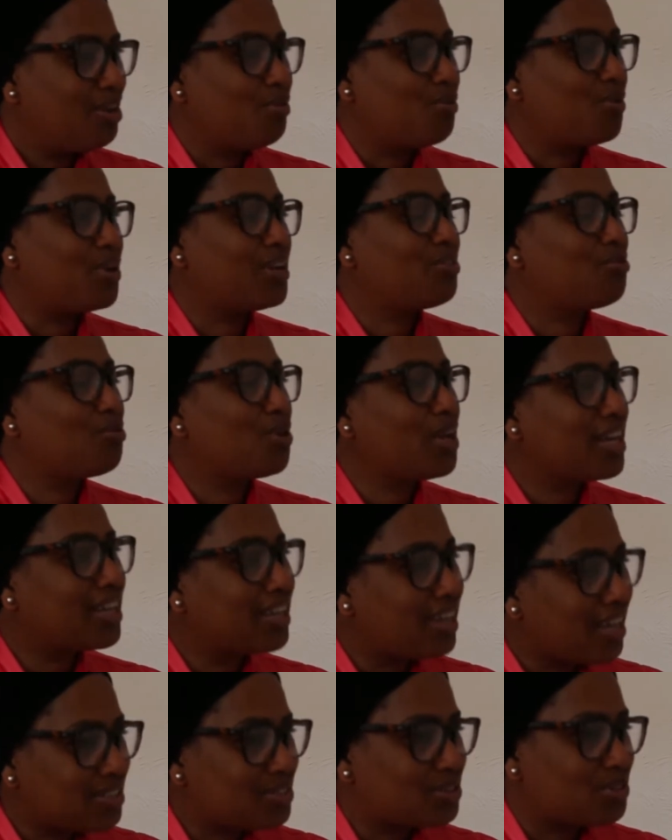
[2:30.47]
When we
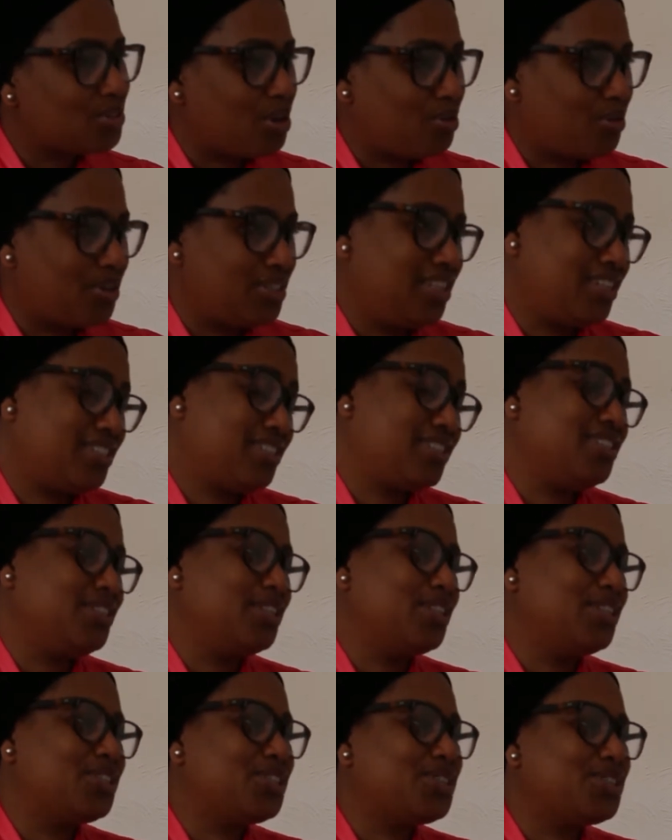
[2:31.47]
get to our
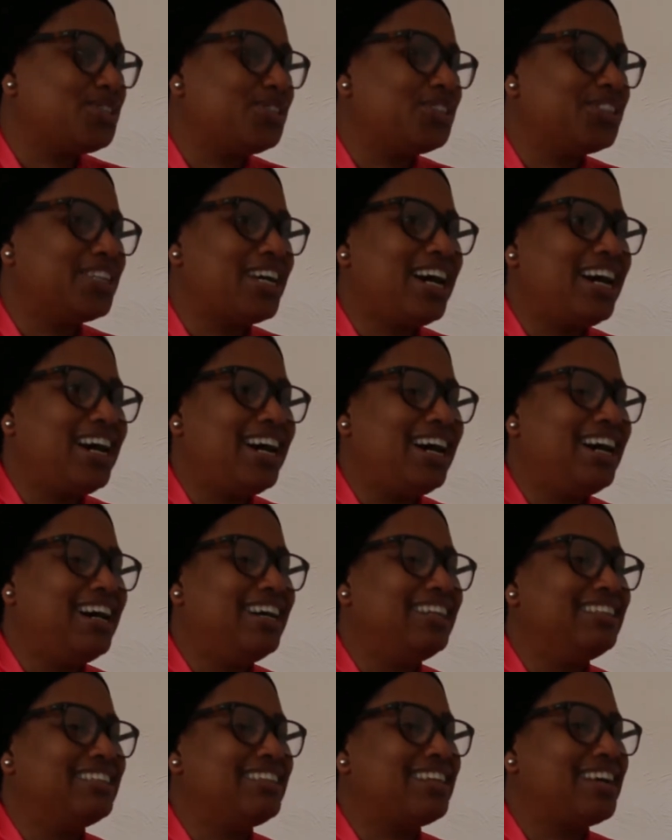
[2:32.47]
destination,
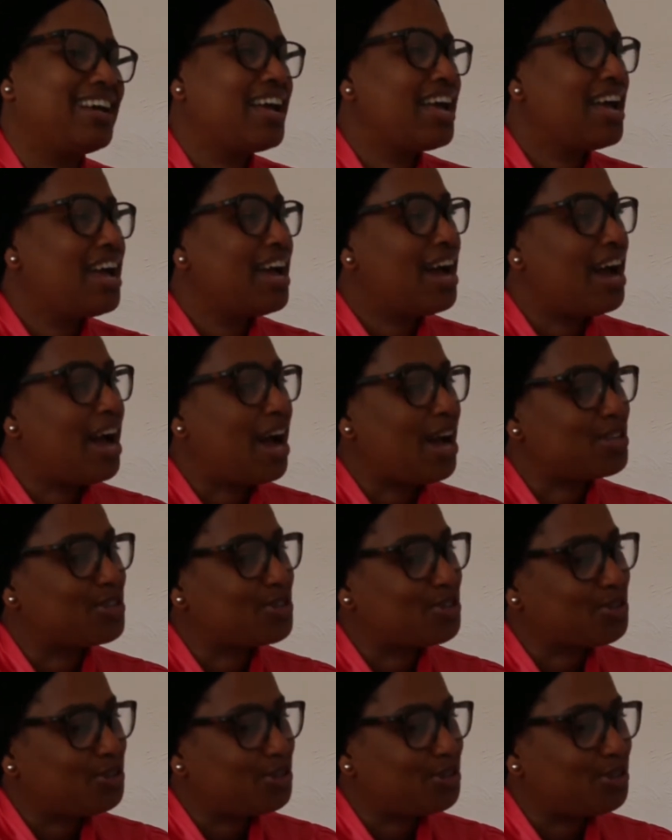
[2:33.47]
and I
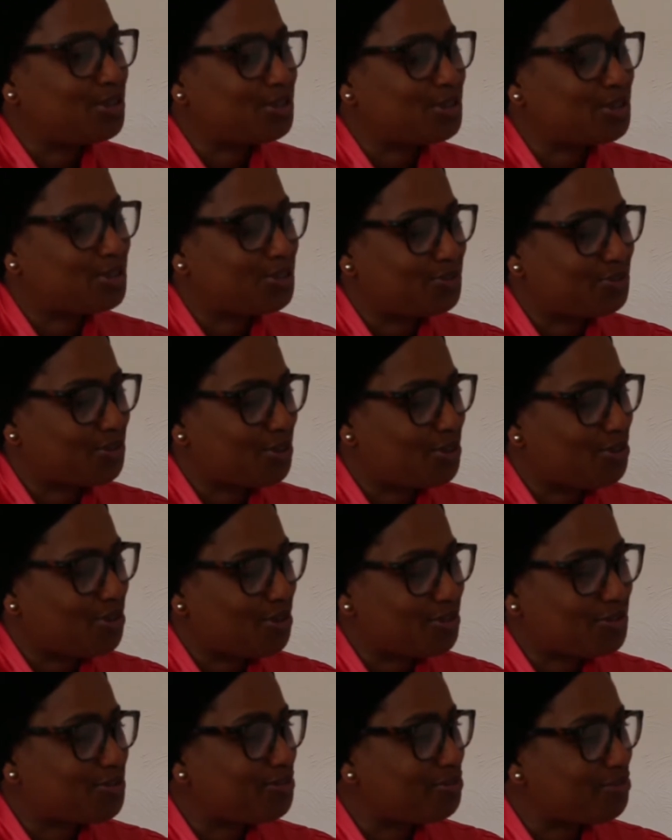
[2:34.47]
saw a few
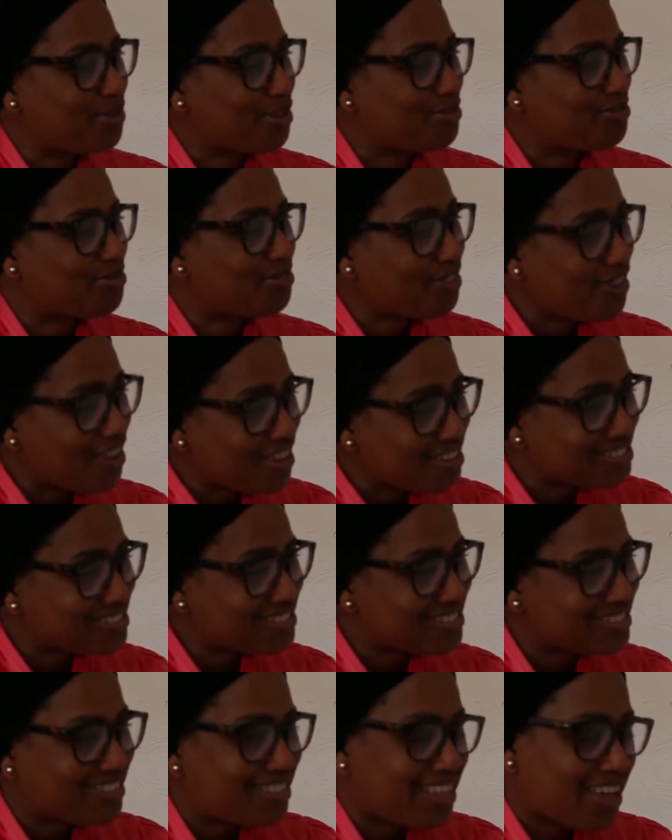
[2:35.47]
of my
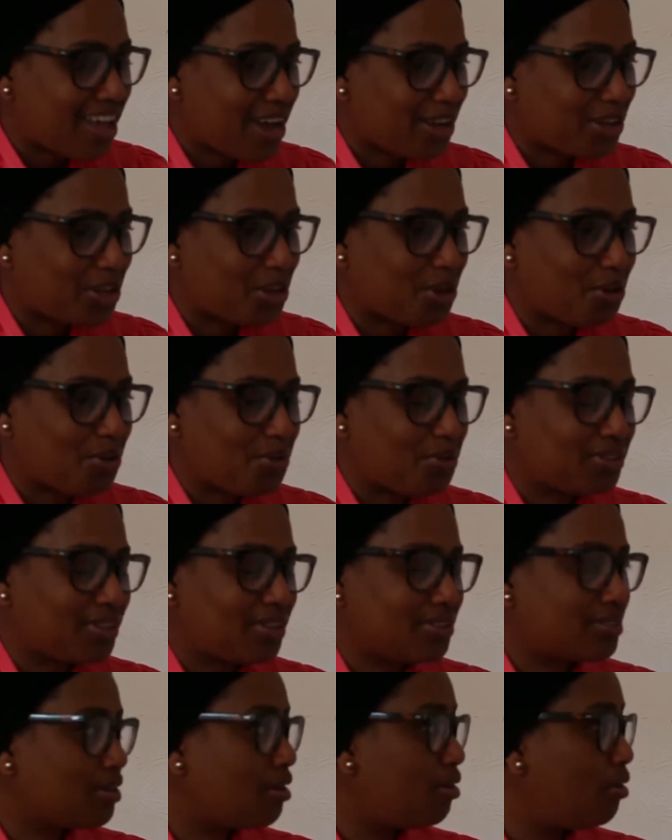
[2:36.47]
friends there queuing,
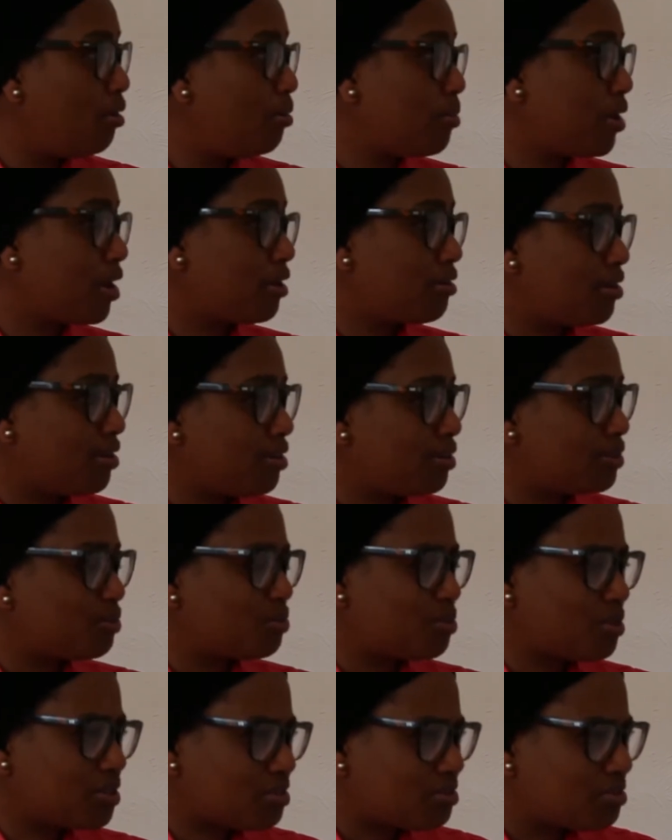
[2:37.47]
I said, oh my God,
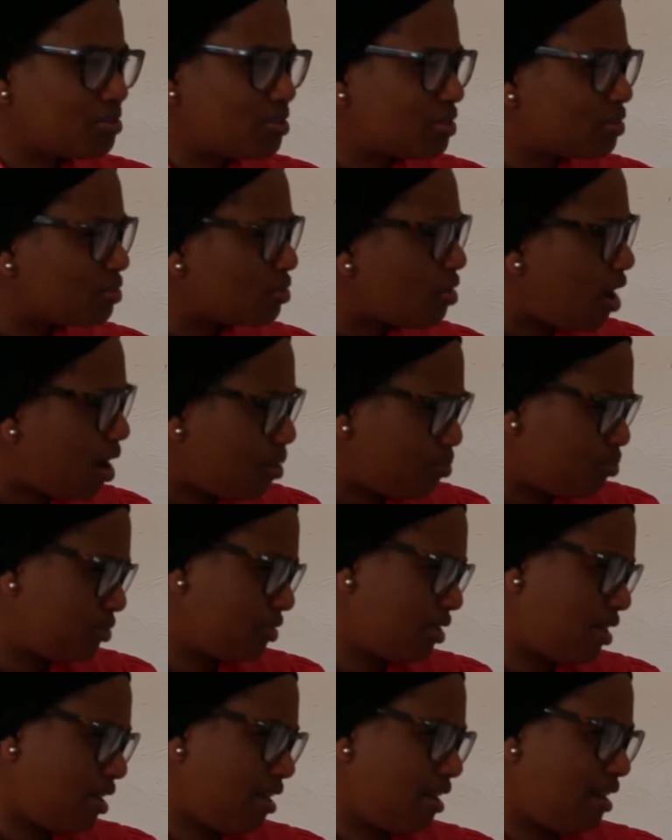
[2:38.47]
what's going to
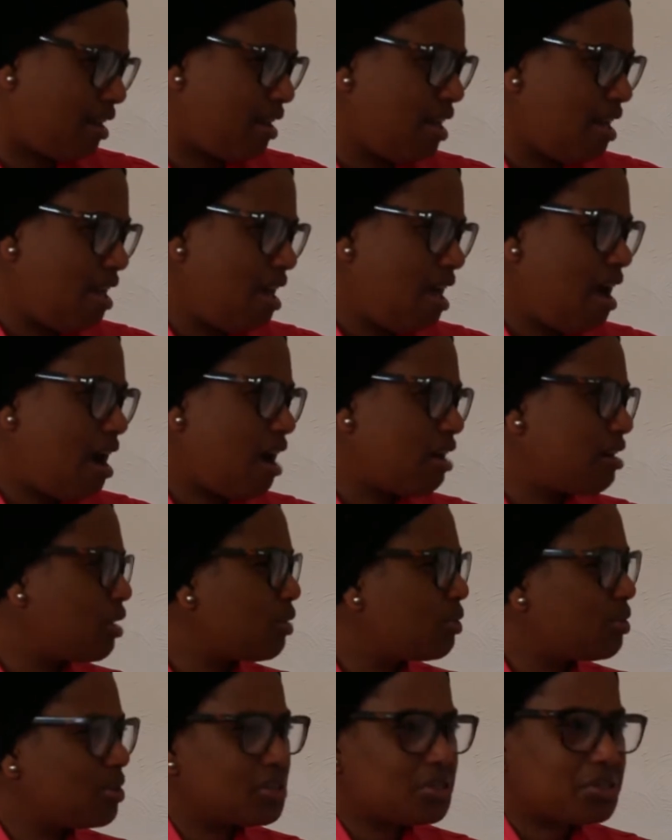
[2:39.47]
happen here? Are they
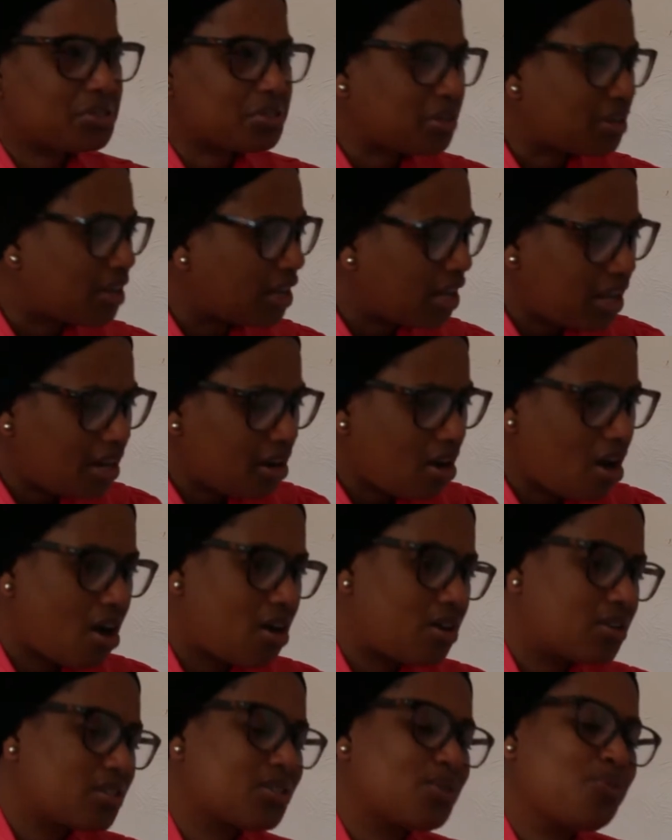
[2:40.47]
going to kill
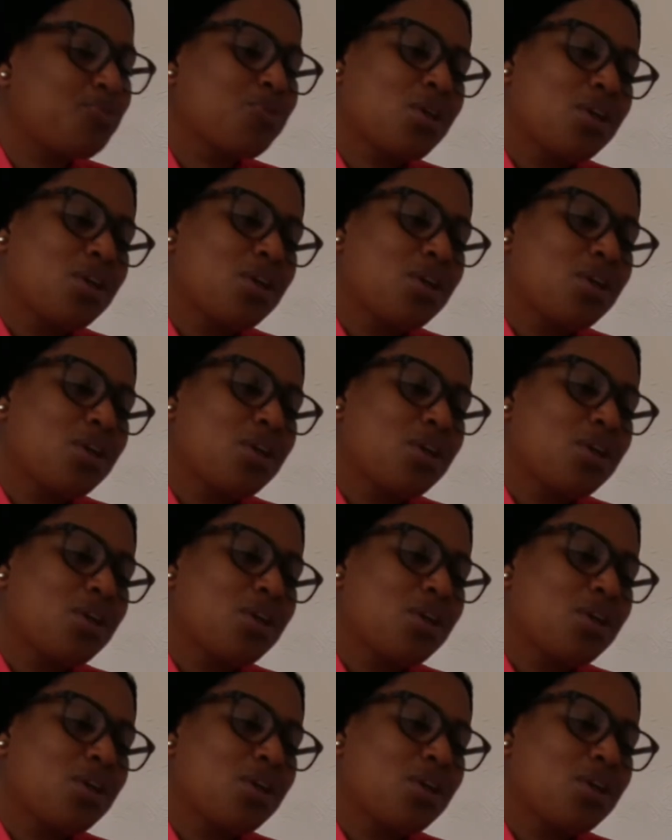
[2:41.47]
us?